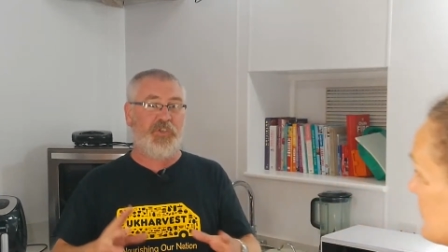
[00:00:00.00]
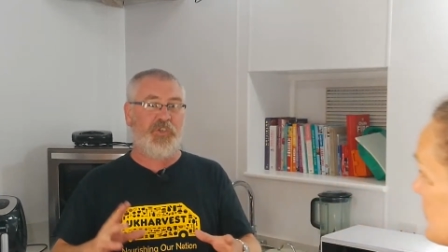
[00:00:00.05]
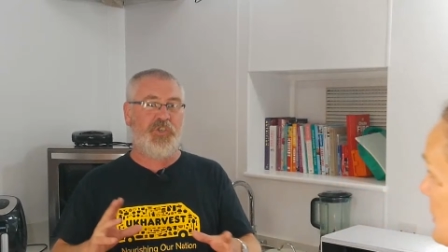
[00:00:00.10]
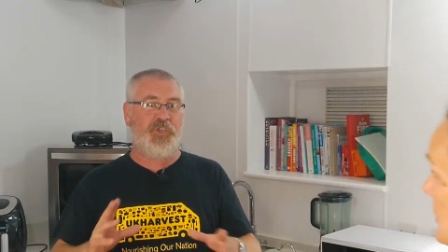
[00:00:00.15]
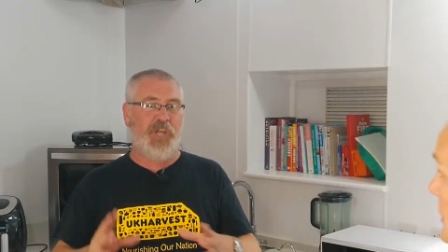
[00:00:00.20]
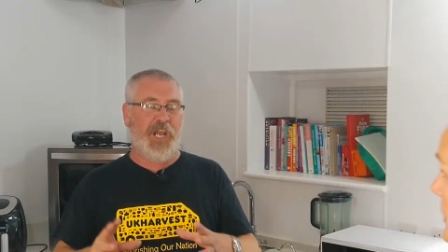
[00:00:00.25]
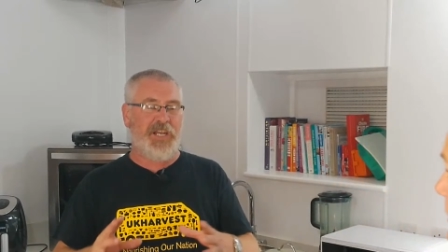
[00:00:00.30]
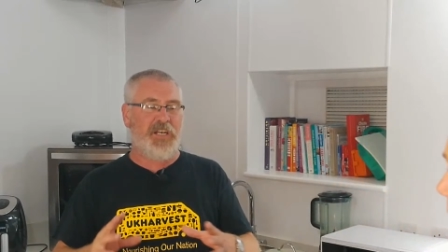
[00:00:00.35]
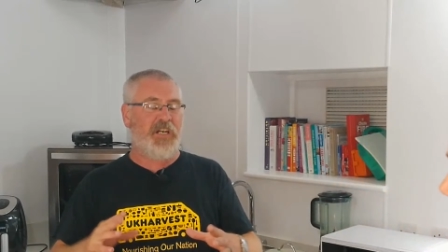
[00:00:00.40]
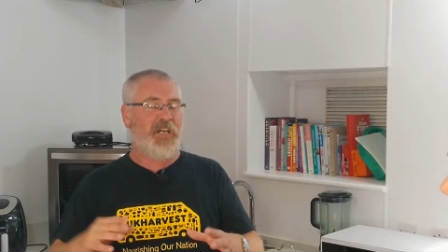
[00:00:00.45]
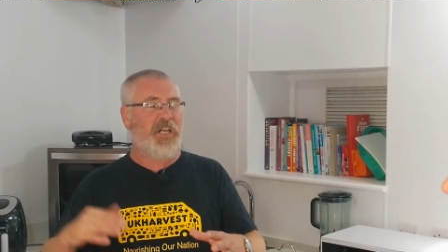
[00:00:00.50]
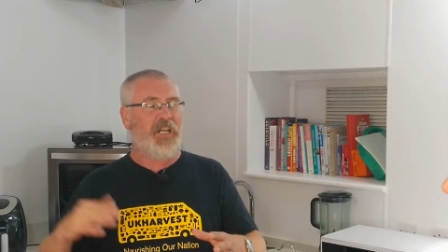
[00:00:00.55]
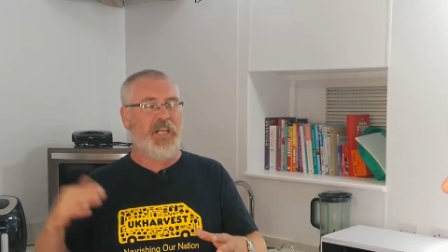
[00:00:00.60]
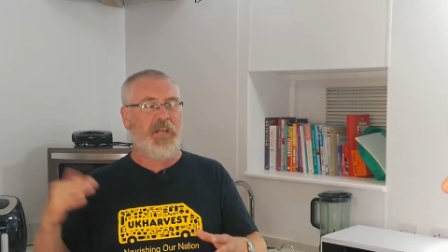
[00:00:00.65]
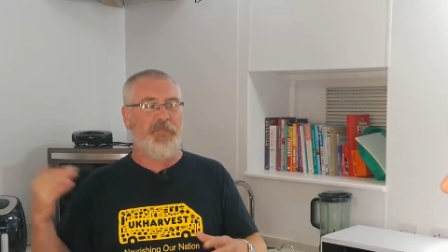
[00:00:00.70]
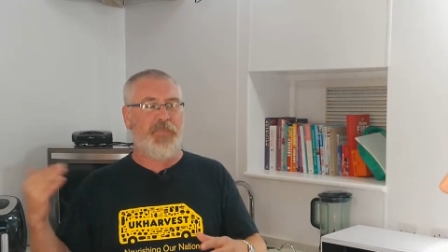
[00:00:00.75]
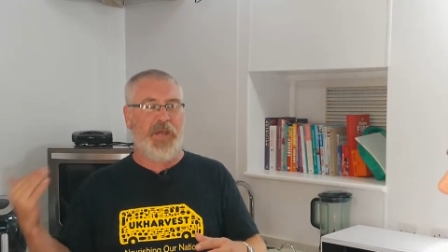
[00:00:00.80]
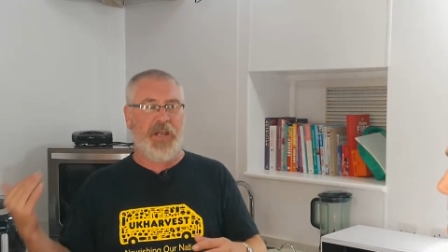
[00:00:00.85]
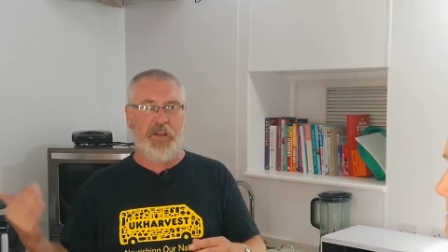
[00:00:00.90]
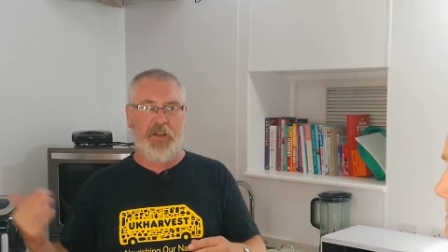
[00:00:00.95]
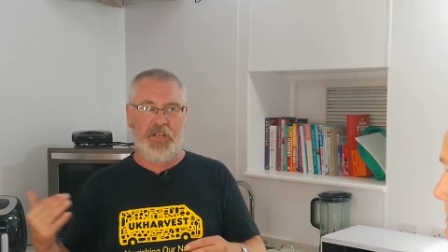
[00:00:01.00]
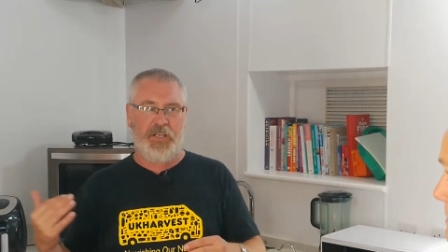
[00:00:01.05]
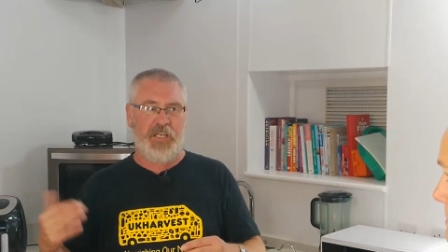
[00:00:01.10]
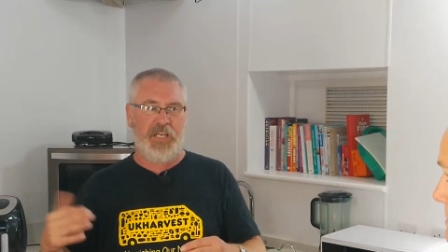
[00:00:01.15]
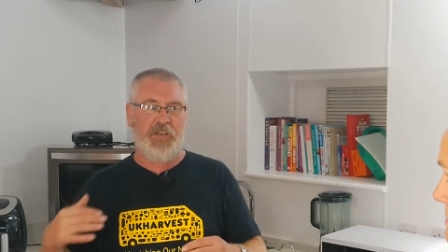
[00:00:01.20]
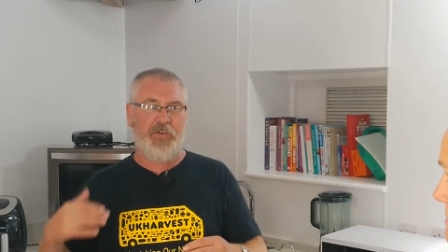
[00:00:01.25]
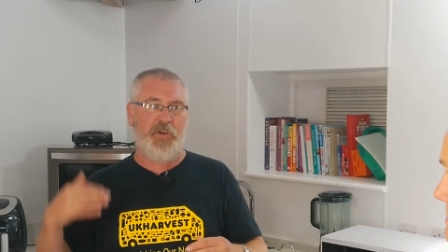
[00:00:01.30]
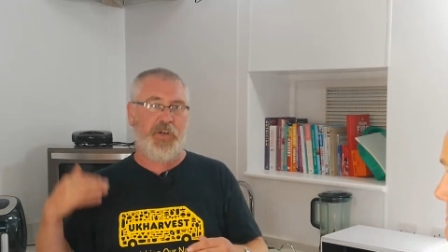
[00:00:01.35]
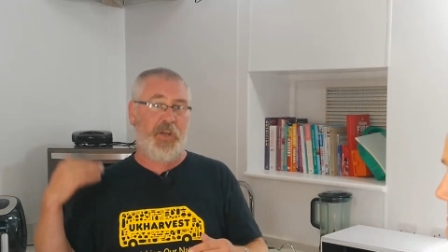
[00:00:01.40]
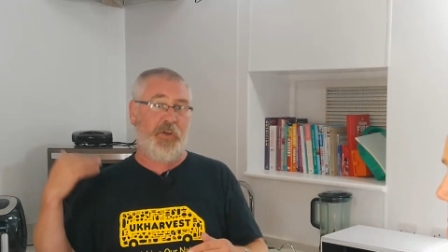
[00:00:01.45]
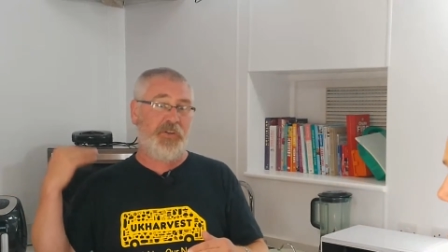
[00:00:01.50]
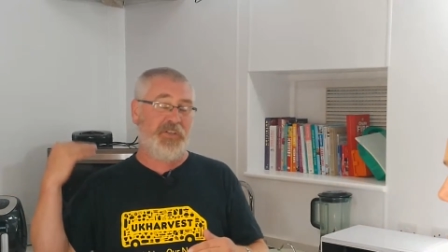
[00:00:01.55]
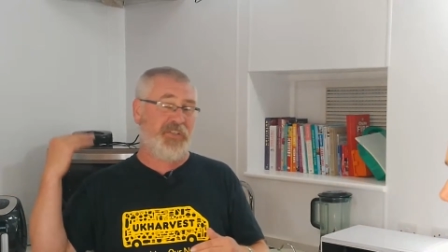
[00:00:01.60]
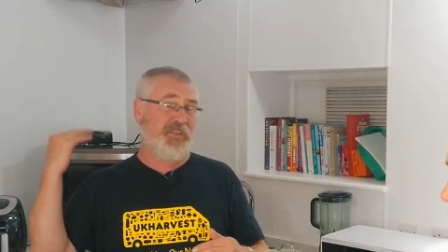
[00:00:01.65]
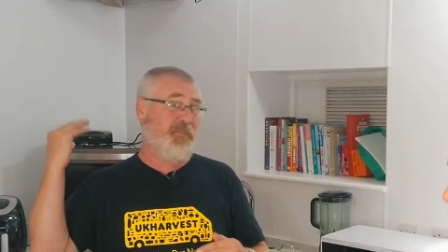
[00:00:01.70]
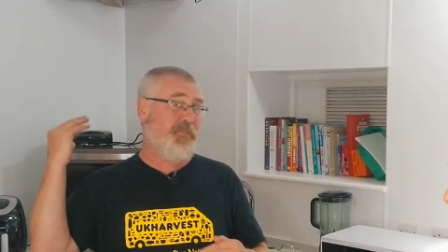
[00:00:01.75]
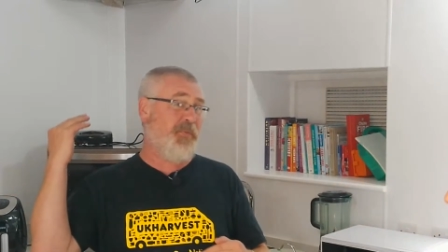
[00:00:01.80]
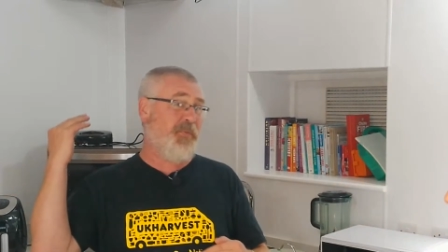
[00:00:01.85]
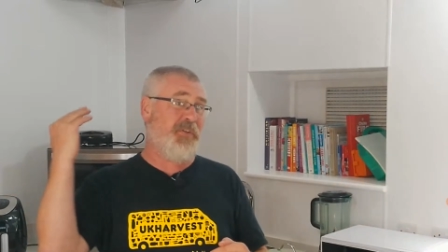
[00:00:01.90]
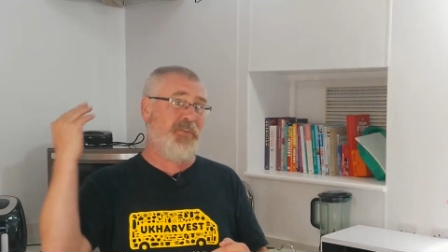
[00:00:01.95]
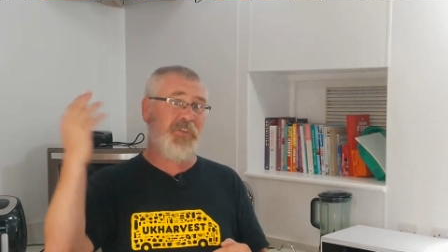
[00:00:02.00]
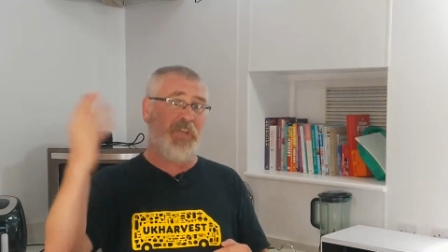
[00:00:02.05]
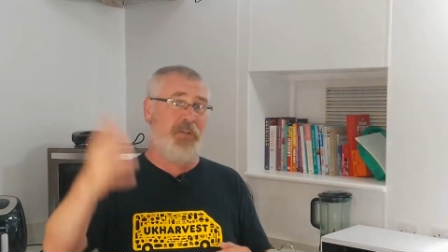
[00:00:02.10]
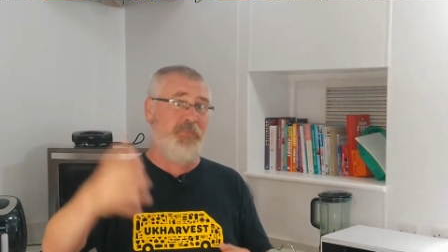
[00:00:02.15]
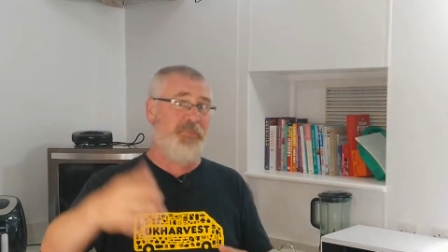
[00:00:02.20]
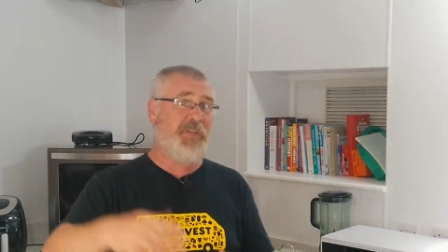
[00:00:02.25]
gently about a year ago. It's something that's going